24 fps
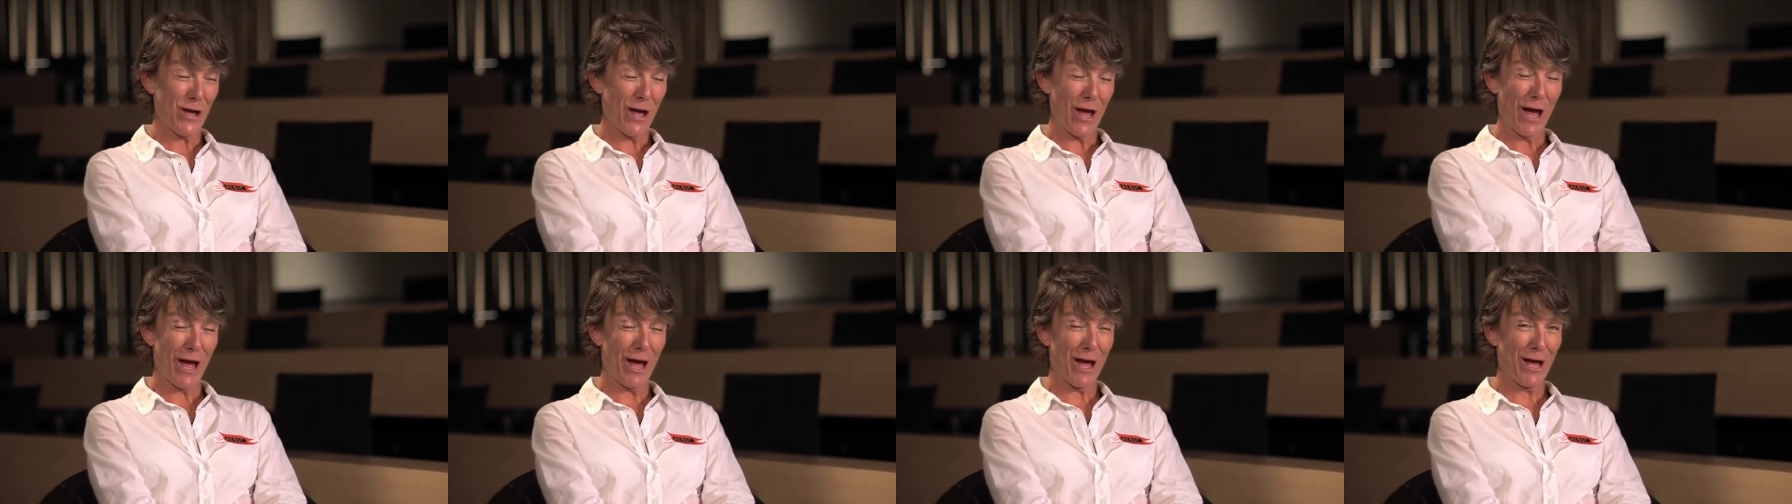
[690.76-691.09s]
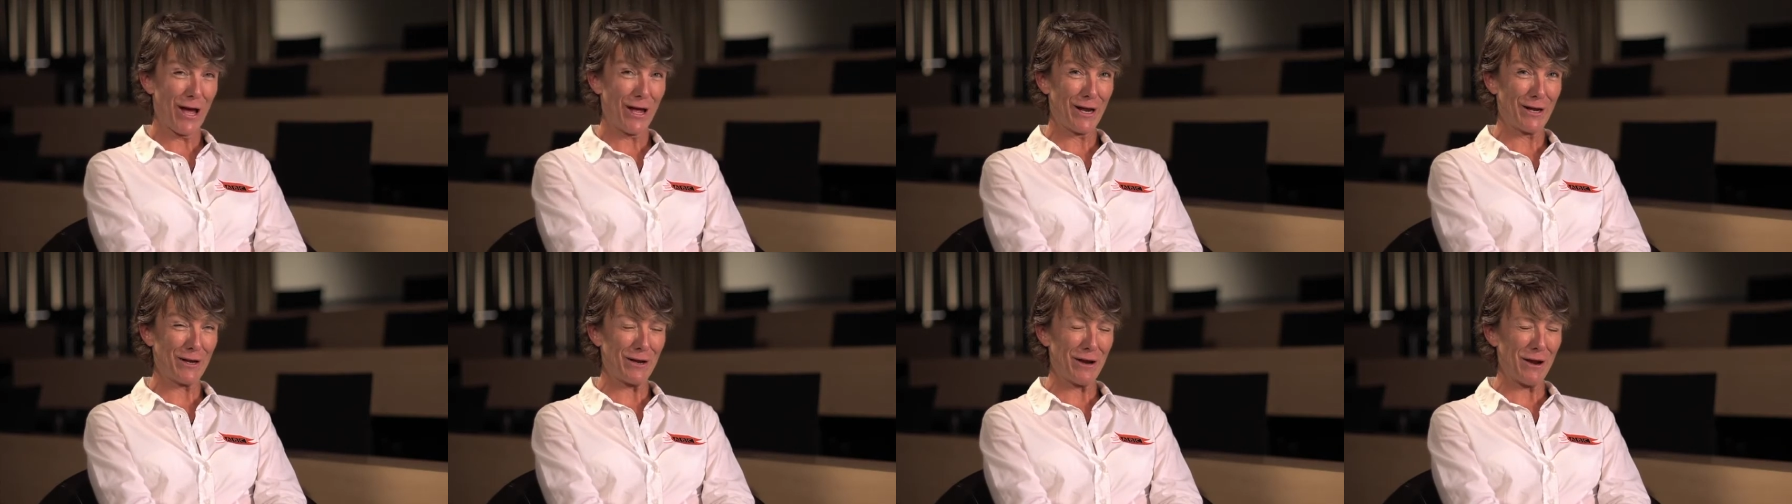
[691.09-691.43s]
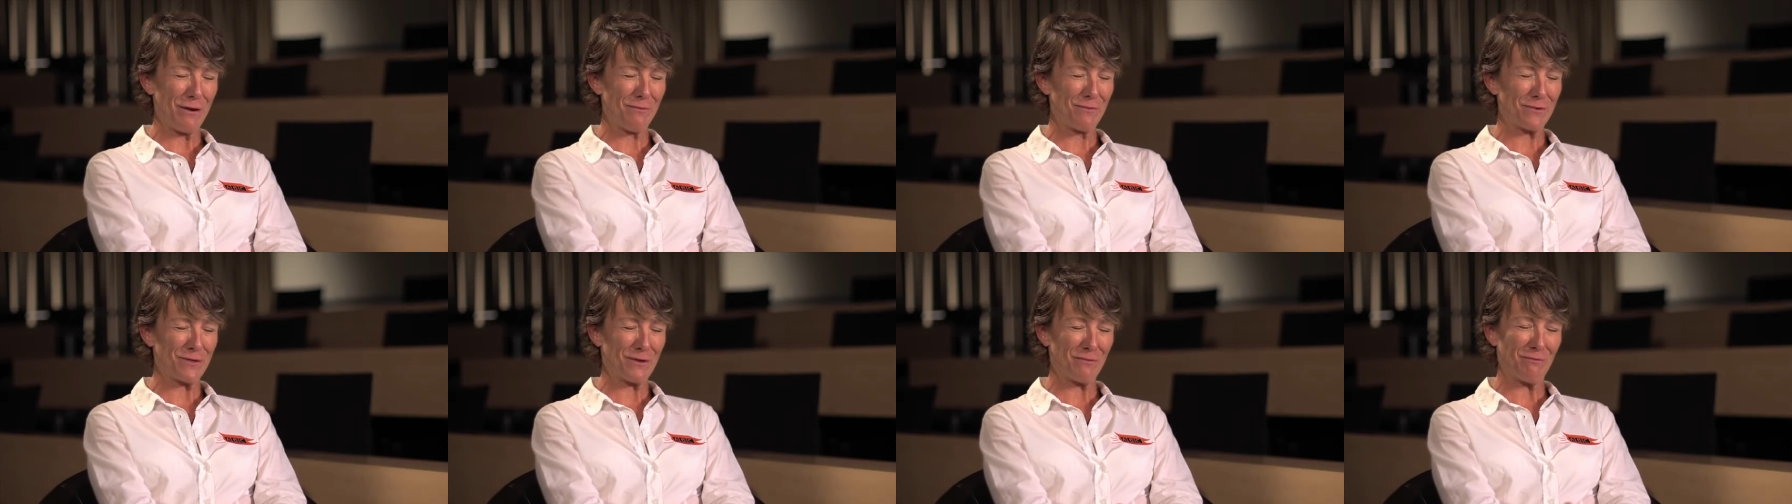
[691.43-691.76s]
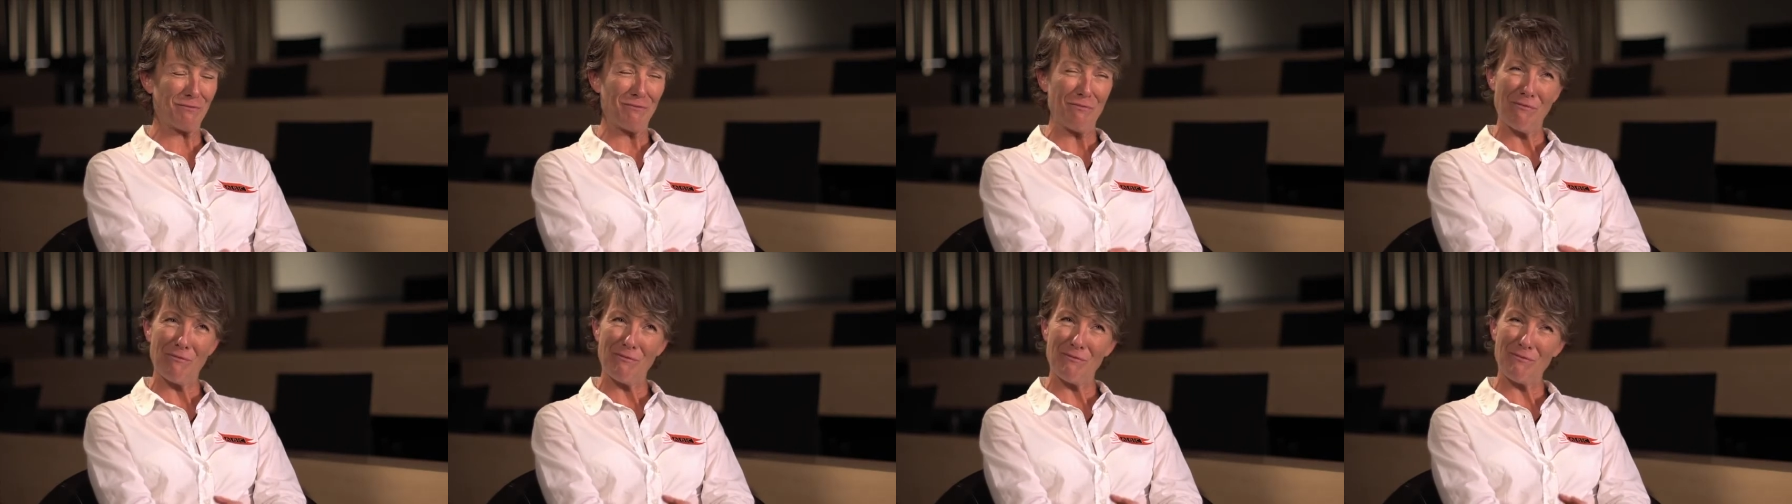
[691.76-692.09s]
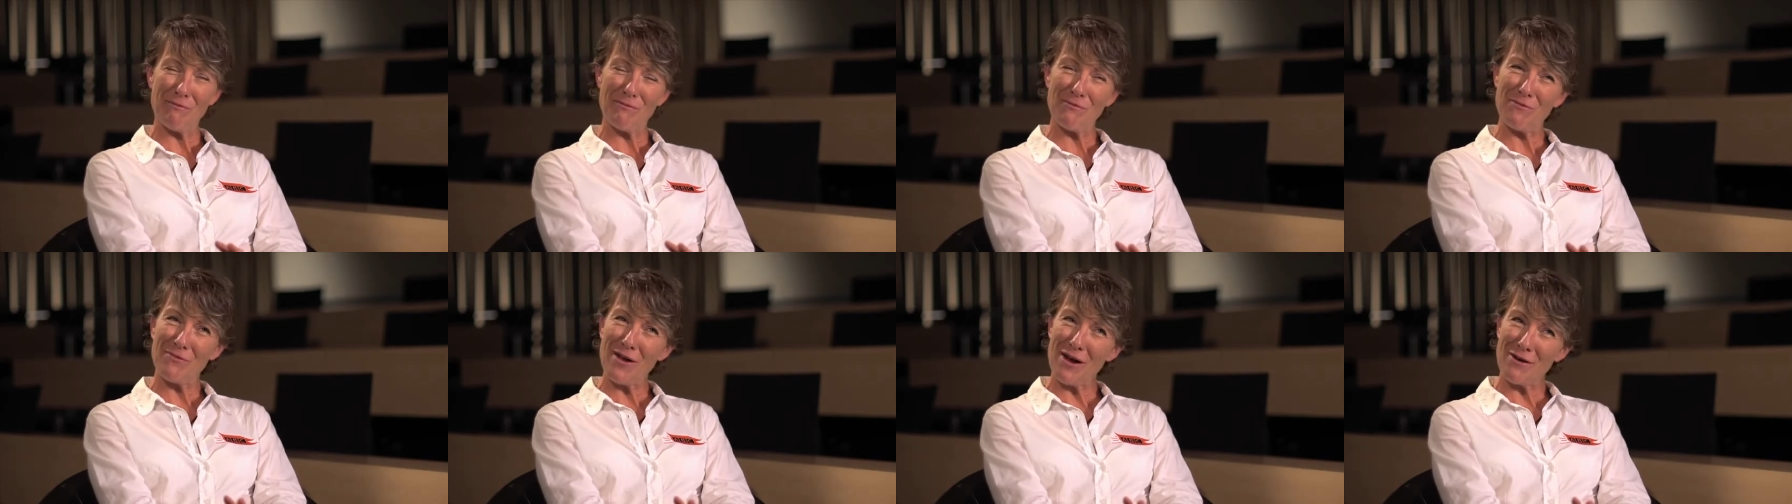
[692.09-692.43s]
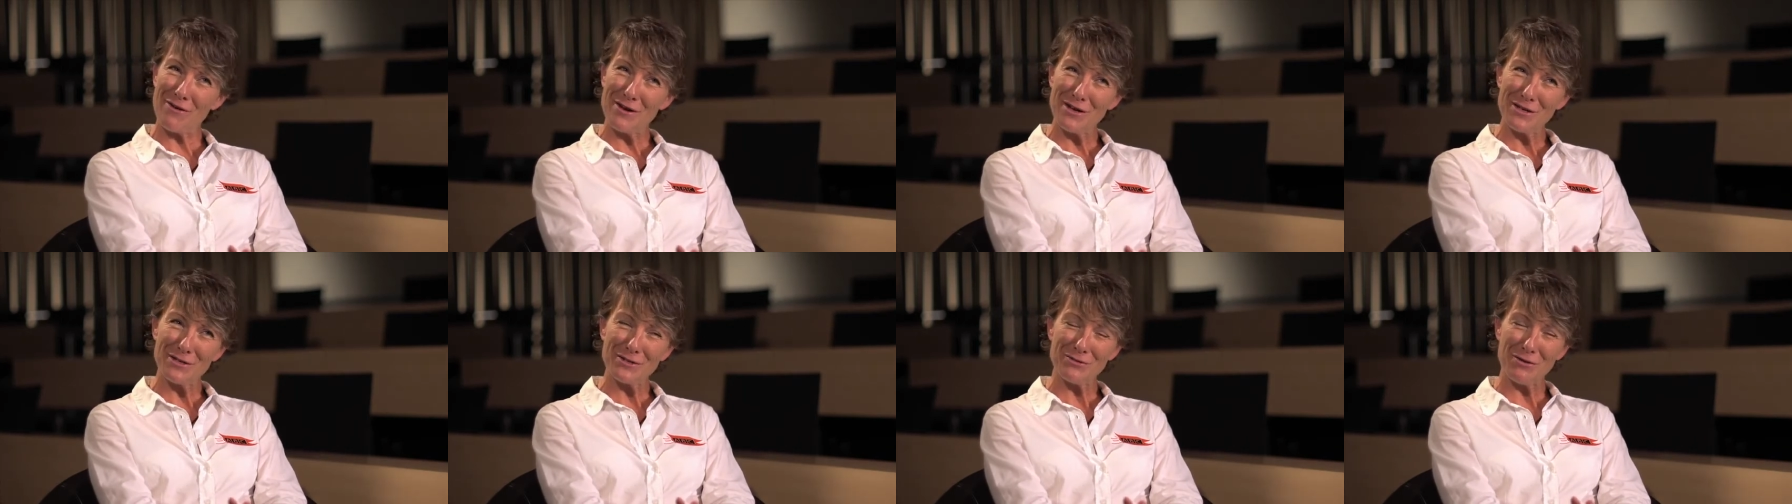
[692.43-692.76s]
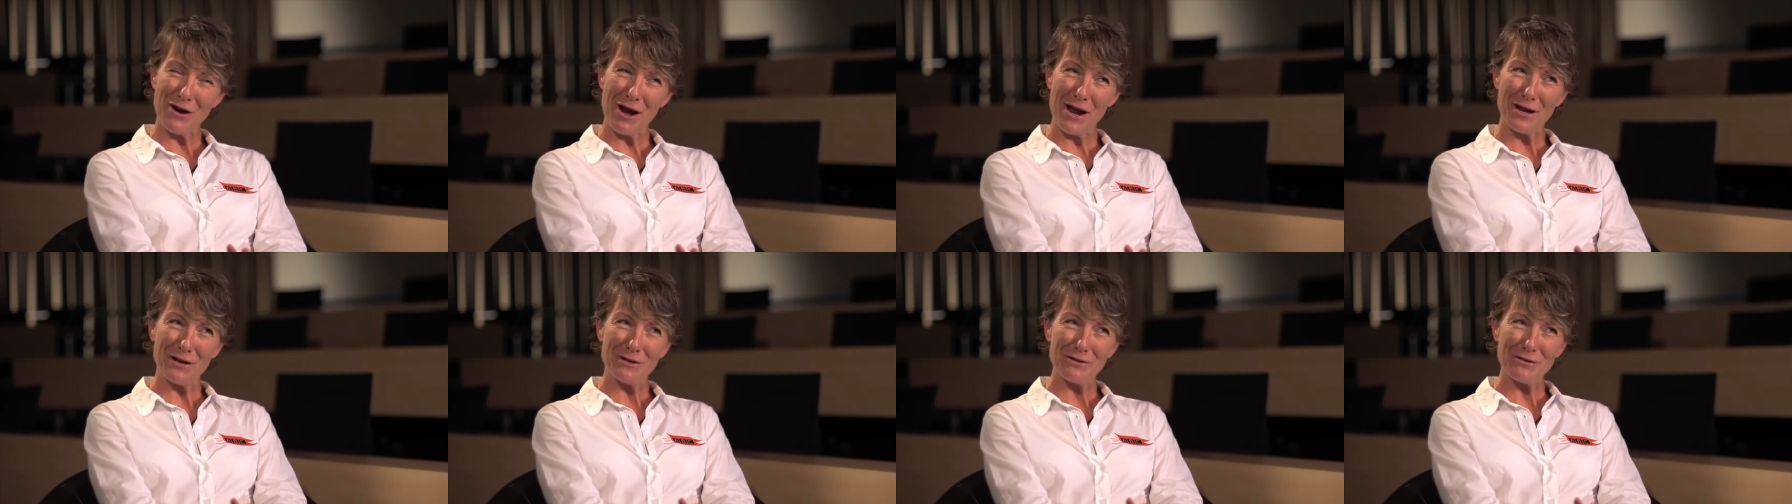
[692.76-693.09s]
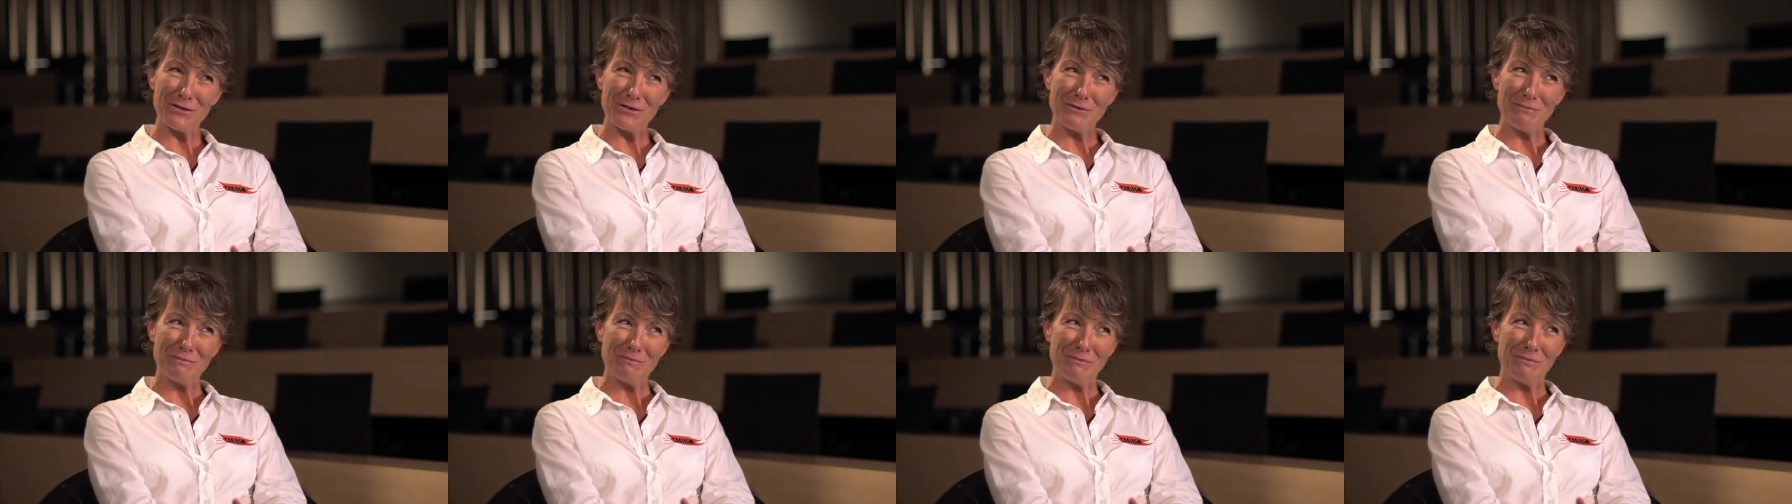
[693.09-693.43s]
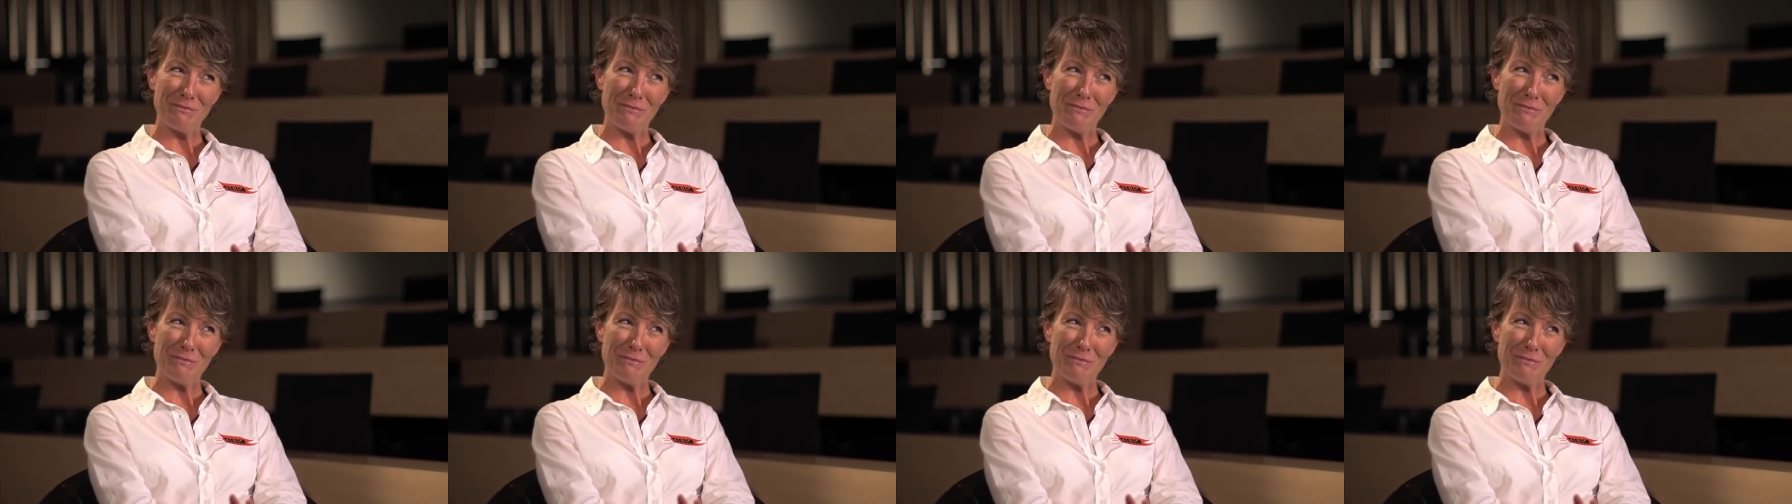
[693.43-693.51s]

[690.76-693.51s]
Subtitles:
and it was a very strange